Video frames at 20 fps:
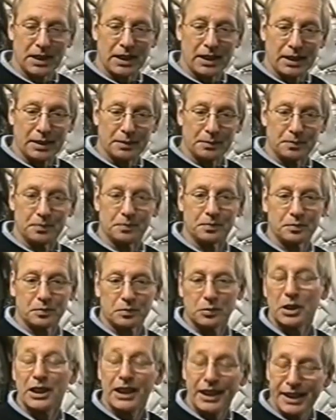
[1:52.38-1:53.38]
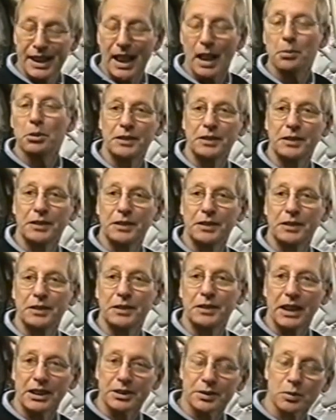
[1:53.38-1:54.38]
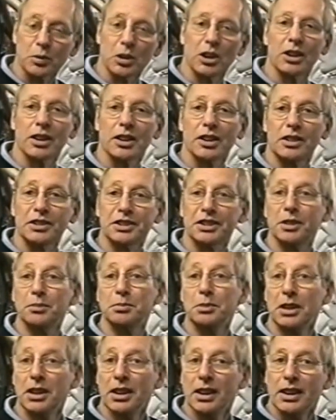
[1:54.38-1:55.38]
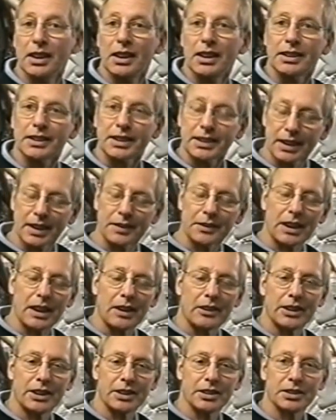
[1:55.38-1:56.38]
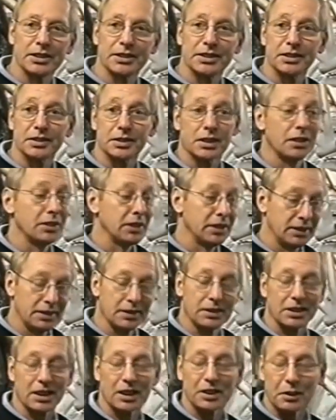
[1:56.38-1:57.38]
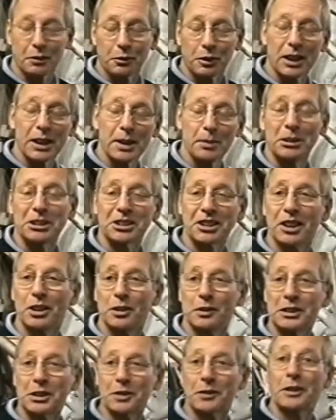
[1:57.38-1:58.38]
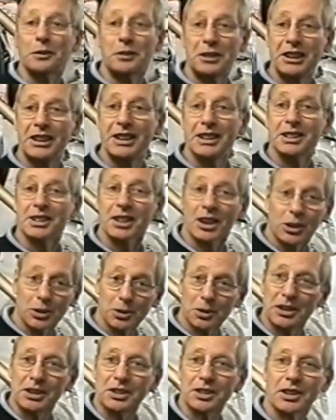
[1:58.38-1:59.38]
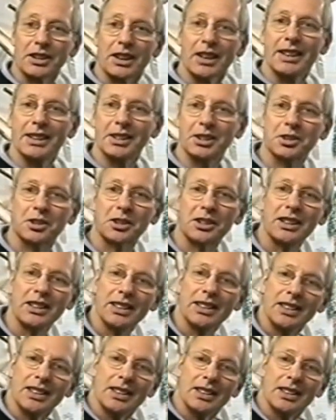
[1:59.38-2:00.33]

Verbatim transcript: uh, re-enamelled, and we've done work on them, and then they've carried on. So, th so the frame itself is 50 years old, and it's got a history.